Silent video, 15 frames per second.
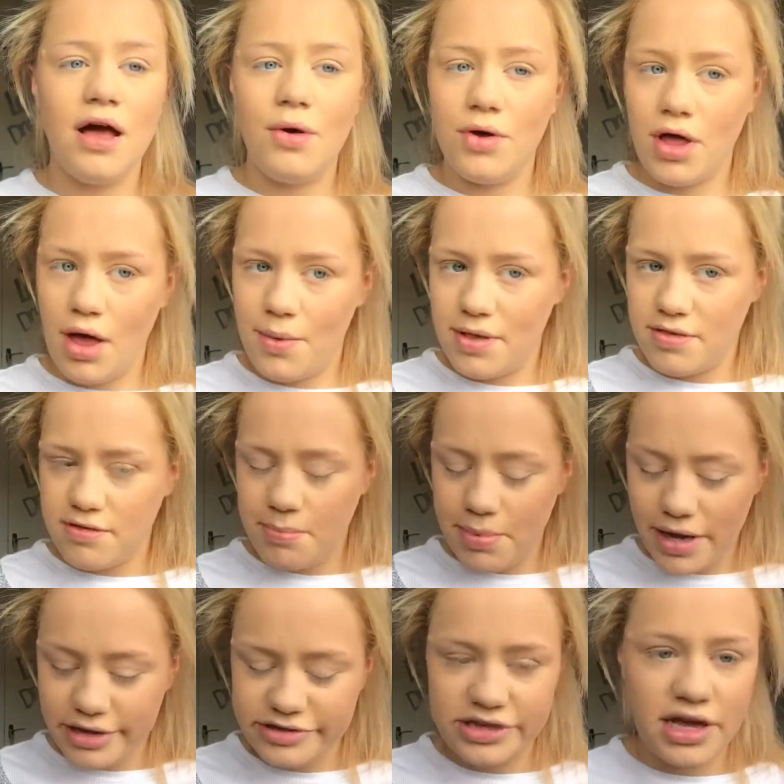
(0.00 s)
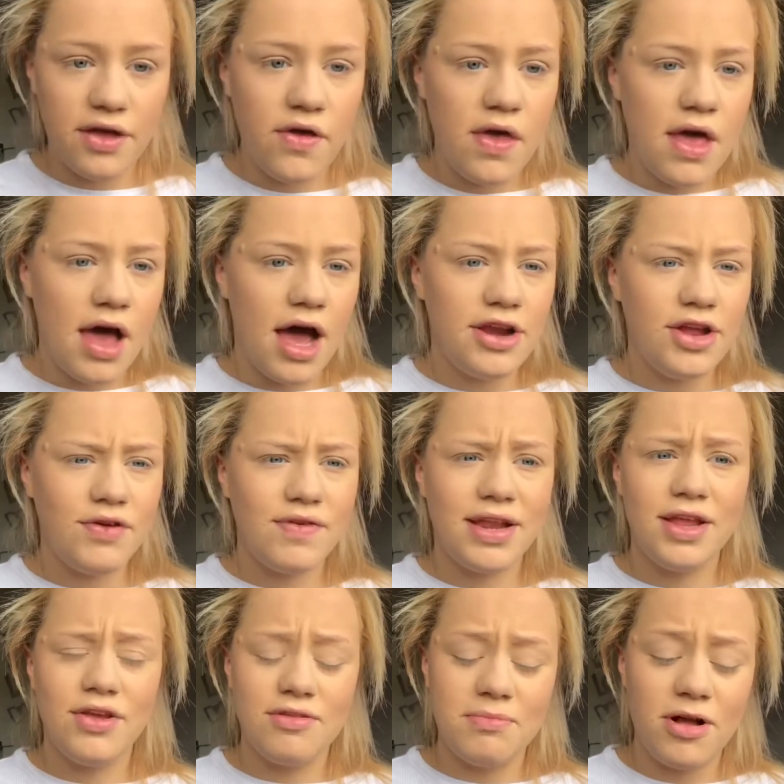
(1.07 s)
I'll go into blusher. I don't
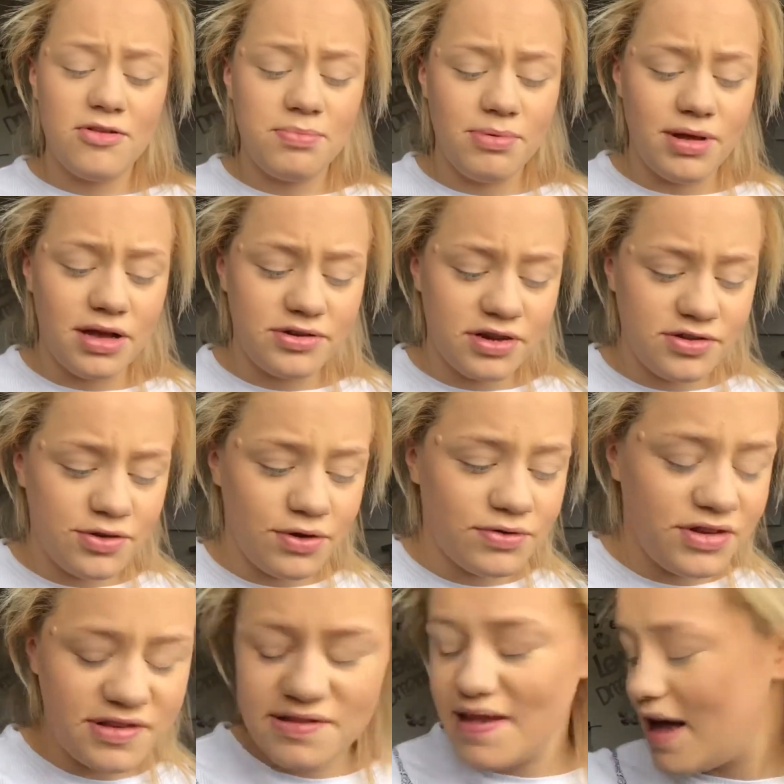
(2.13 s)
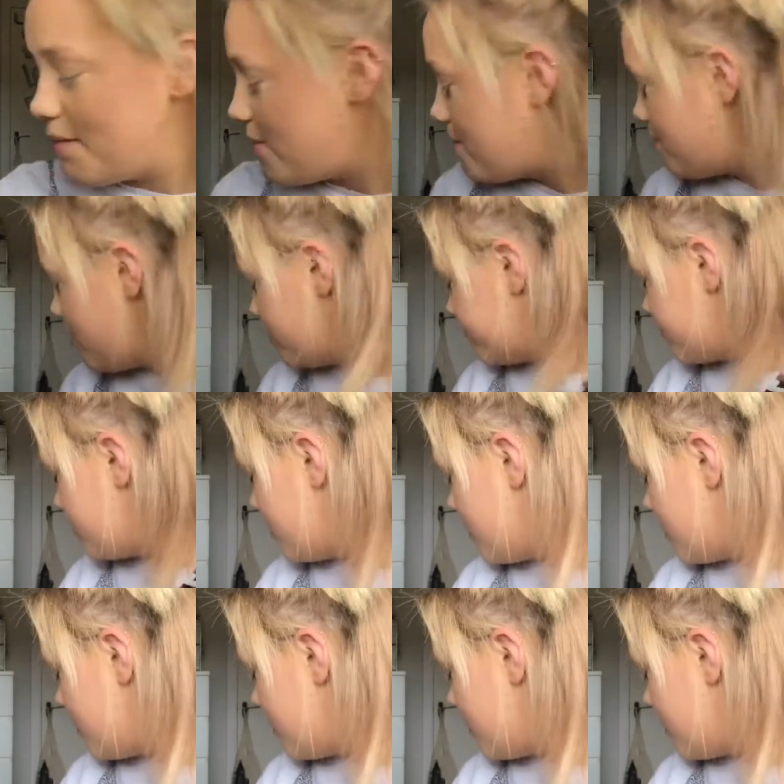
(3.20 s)
really use much blush. I sort of just tap my brush in